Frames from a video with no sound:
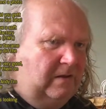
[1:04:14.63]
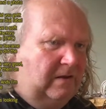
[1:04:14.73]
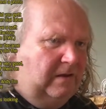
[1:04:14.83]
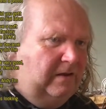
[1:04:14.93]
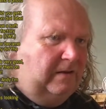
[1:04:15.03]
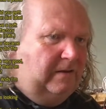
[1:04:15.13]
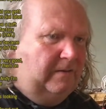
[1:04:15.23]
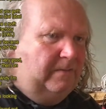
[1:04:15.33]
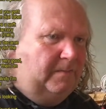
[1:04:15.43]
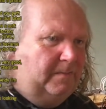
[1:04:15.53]

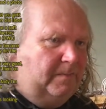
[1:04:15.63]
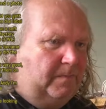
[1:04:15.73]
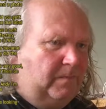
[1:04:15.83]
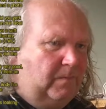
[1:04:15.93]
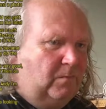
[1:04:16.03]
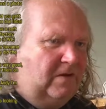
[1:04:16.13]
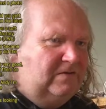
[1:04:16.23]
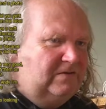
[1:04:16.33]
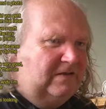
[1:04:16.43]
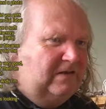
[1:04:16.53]
Um, Wesley
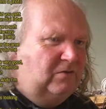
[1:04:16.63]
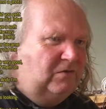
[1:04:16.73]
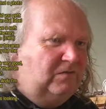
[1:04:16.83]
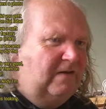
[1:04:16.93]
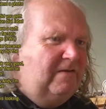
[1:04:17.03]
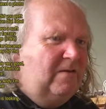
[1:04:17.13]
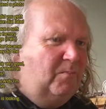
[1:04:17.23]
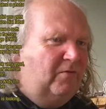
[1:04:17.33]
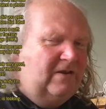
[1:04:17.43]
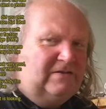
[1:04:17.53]
says, "It looks very
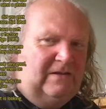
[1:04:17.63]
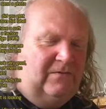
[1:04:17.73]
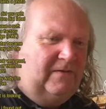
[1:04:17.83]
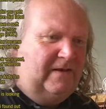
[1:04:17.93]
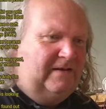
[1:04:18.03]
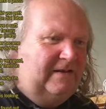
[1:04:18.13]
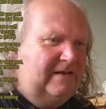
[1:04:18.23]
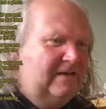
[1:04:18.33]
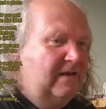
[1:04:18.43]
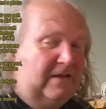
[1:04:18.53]
impressive, Andy."
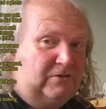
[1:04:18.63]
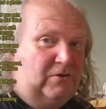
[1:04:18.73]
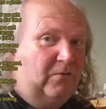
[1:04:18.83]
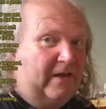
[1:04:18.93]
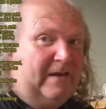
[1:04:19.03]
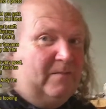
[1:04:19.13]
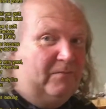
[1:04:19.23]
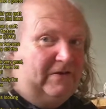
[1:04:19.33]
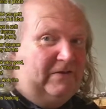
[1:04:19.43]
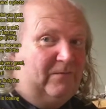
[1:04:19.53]
It's not that
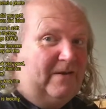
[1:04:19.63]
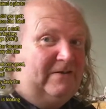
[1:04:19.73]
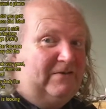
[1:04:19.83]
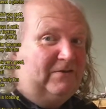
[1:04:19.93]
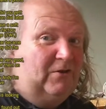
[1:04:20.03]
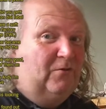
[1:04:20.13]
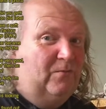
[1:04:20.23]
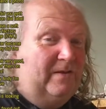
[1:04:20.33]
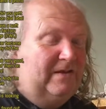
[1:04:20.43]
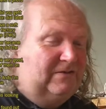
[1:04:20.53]
impressive, Wesley. There's a lot of
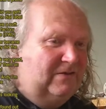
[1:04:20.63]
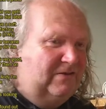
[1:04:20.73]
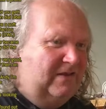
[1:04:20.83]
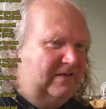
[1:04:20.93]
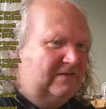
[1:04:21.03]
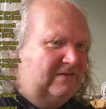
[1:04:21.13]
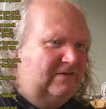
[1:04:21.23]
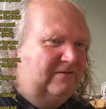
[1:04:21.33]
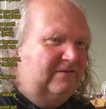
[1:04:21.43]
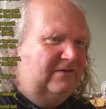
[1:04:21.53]
weeds and things. It's not.
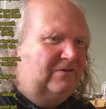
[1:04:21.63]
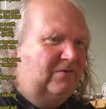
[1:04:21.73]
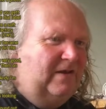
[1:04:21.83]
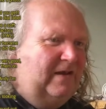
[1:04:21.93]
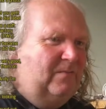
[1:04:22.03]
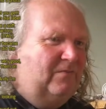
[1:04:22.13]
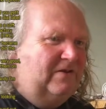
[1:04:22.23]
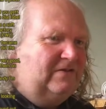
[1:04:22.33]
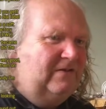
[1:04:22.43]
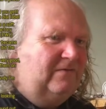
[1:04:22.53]
It's not that
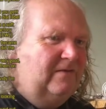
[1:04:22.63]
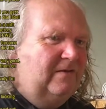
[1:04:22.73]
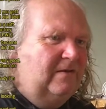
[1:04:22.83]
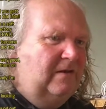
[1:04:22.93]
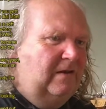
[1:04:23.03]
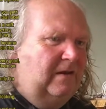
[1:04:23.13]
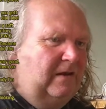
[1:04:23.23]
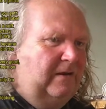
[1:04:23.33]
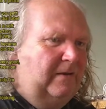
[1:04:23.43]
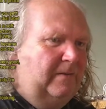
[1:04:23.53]
impressive.
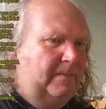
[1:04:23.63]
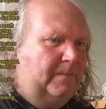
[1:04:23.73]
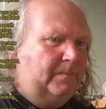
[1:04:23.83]
Um,